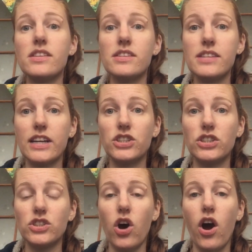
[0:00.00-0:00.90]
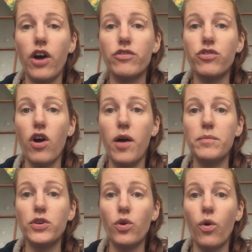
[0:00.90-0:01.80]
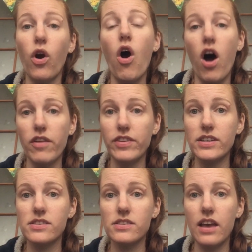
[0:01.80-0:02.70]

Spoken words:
the sections are from your office.